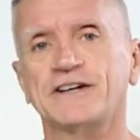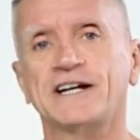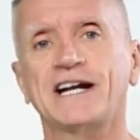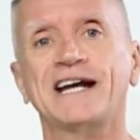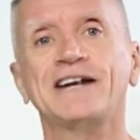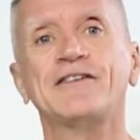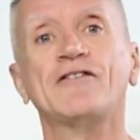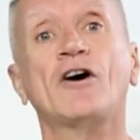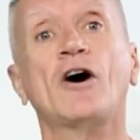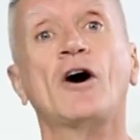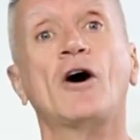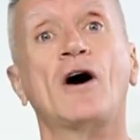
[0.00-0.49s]
And
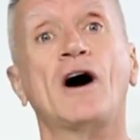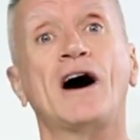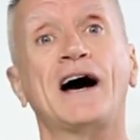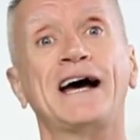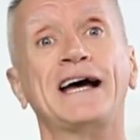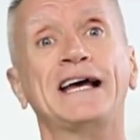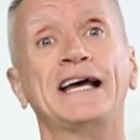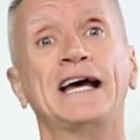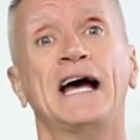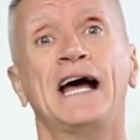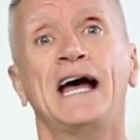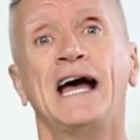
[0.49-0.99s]
I'd,
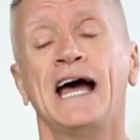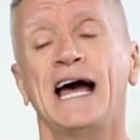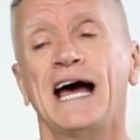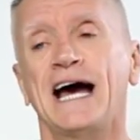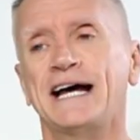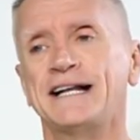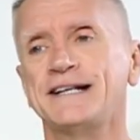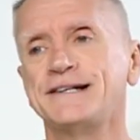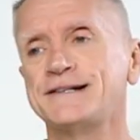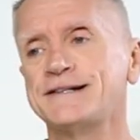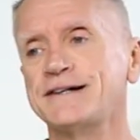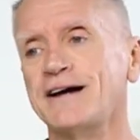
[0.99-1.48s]
I
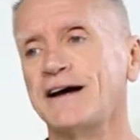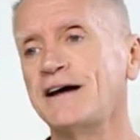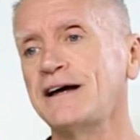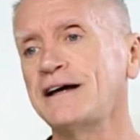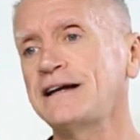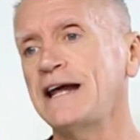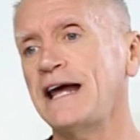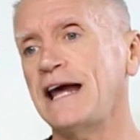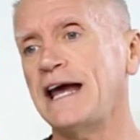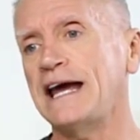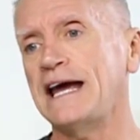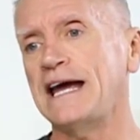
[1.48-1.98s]
had
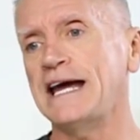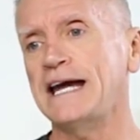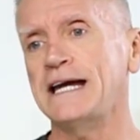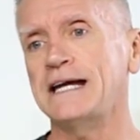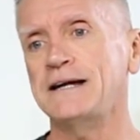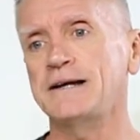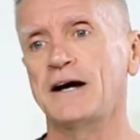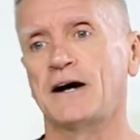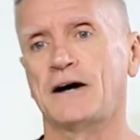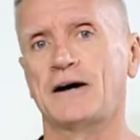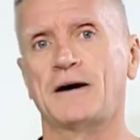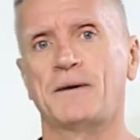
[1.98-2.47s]
done
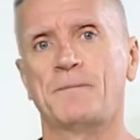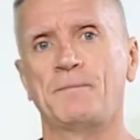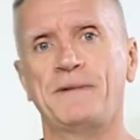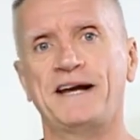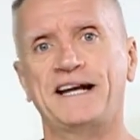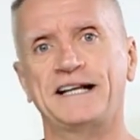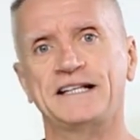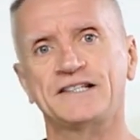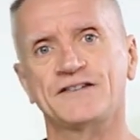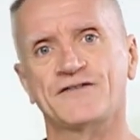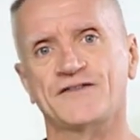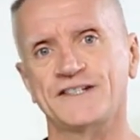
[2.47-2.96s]
a uh,
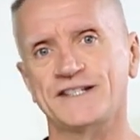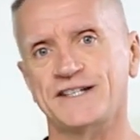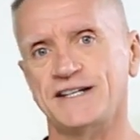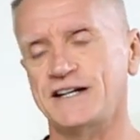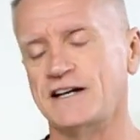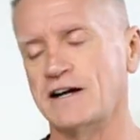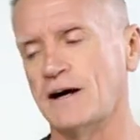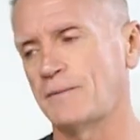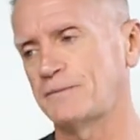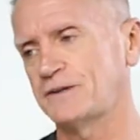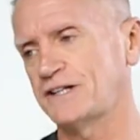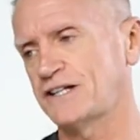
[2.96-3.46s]
men's
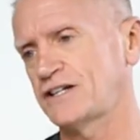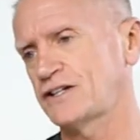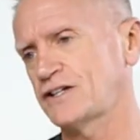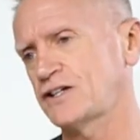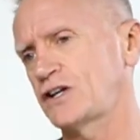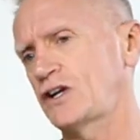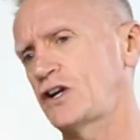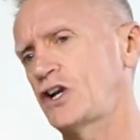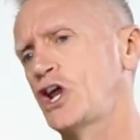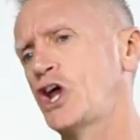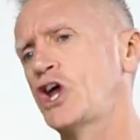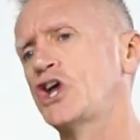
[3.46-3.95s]
physique
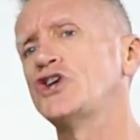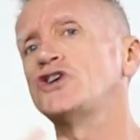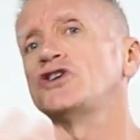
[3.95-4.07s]
competition